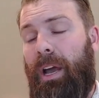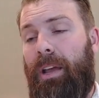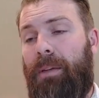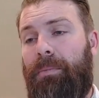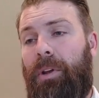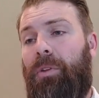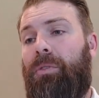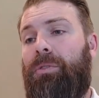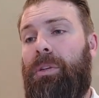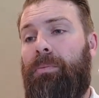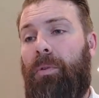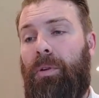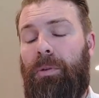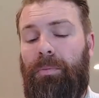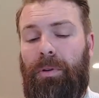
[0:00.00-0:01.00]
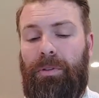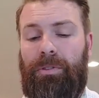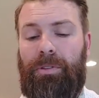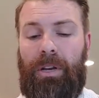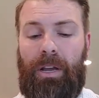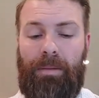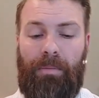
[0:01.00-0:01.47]
I'm an early morning
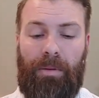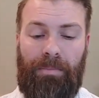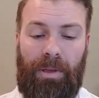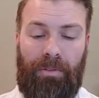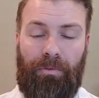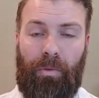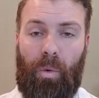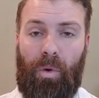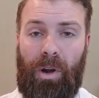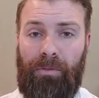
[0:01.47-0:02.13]
person. I'm up at four